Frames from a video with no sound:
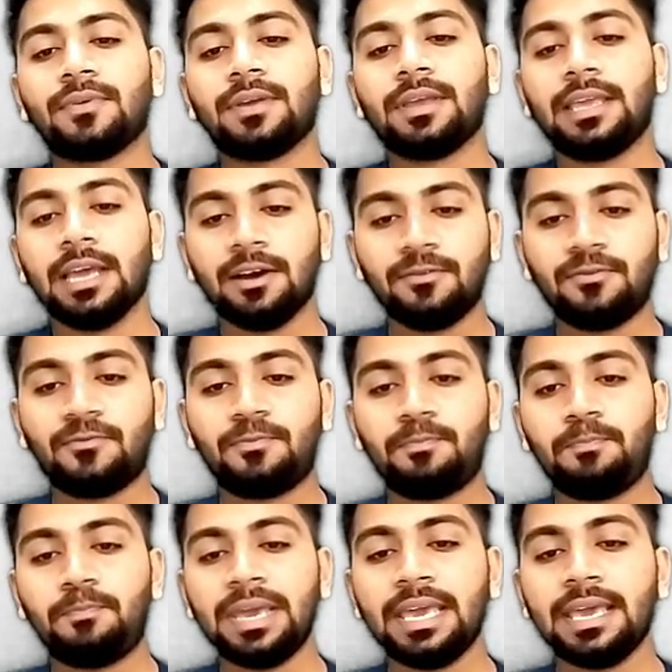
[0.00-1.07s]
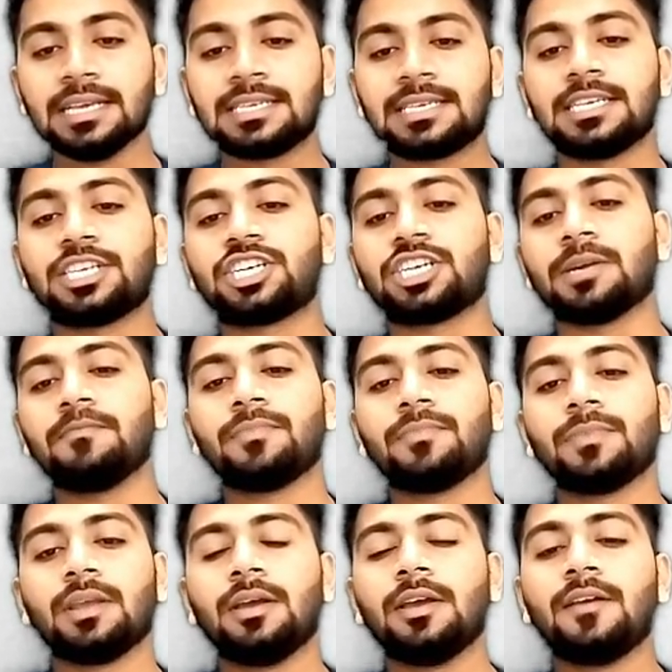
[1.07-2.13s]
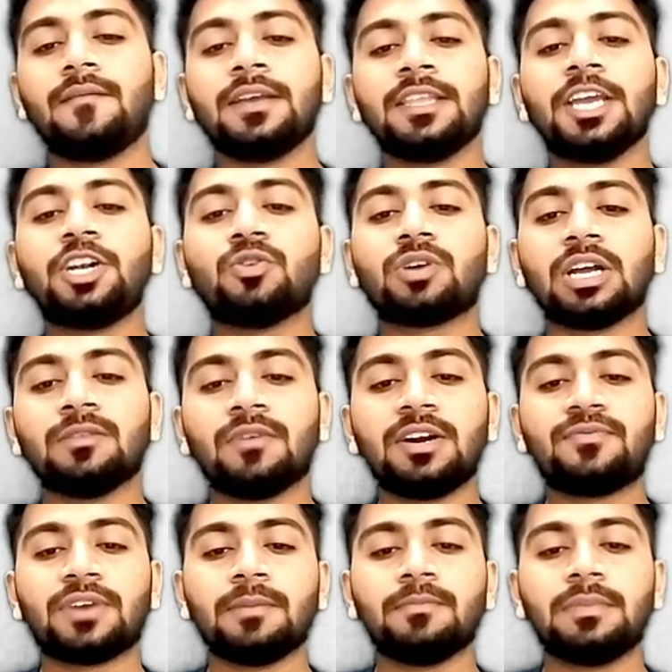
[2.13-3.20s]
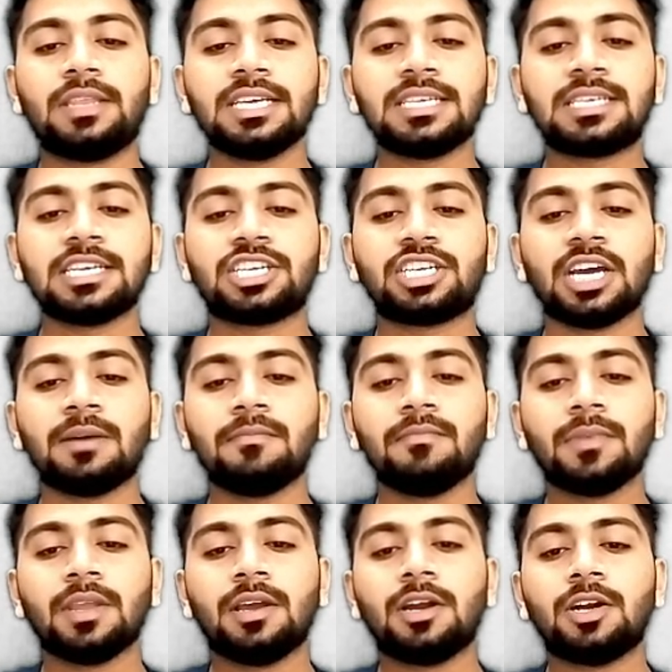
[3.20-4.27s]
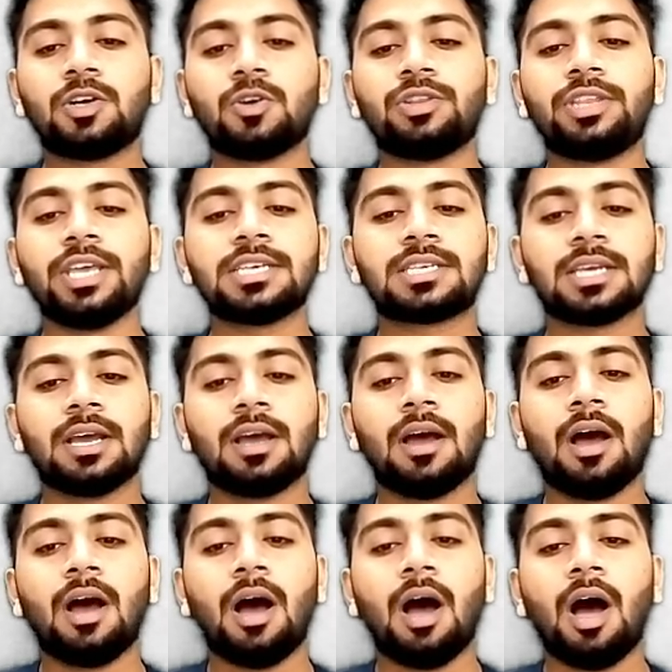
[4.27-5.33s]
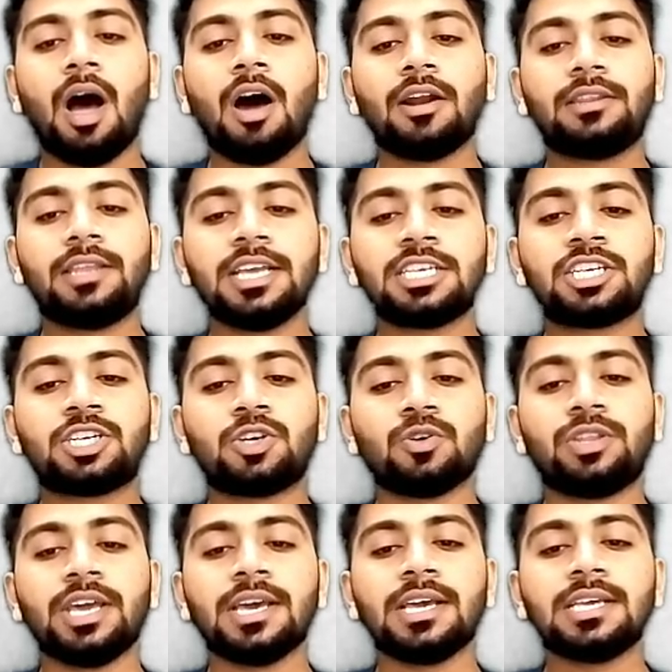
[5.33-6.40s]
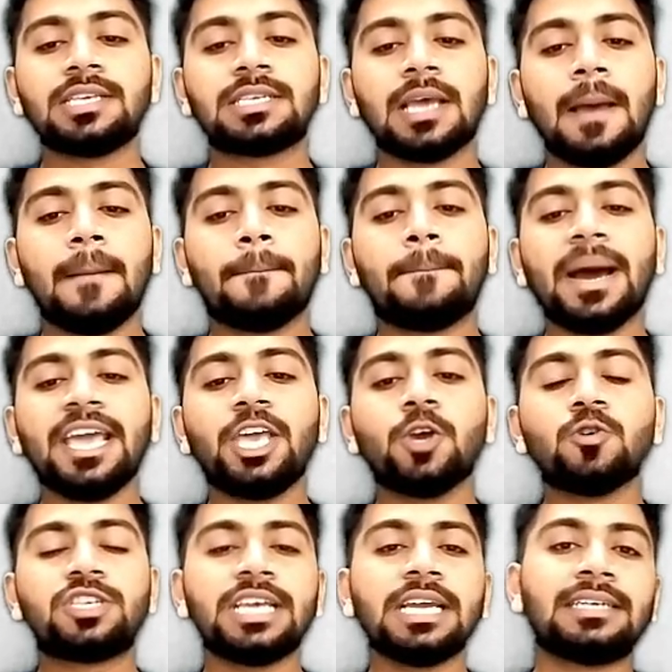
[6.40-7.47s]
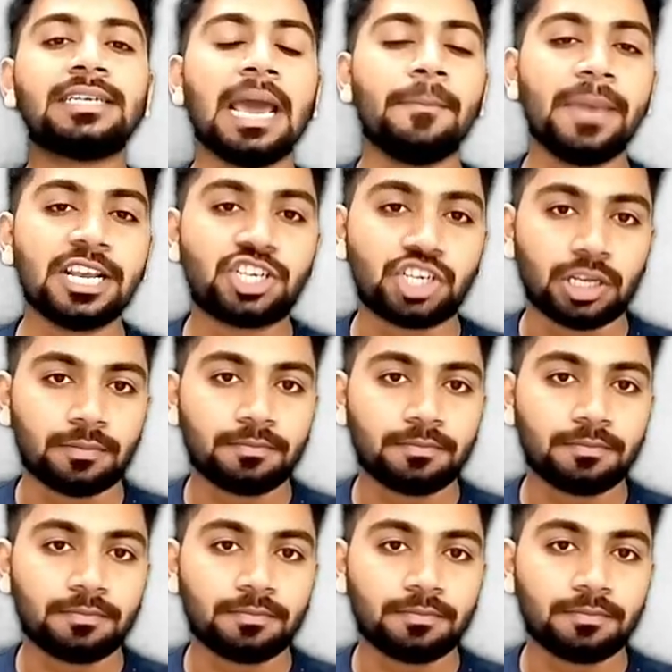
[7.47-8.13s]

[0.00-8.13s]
FPS system. We need to convert from this system to this or this to this by using dimension.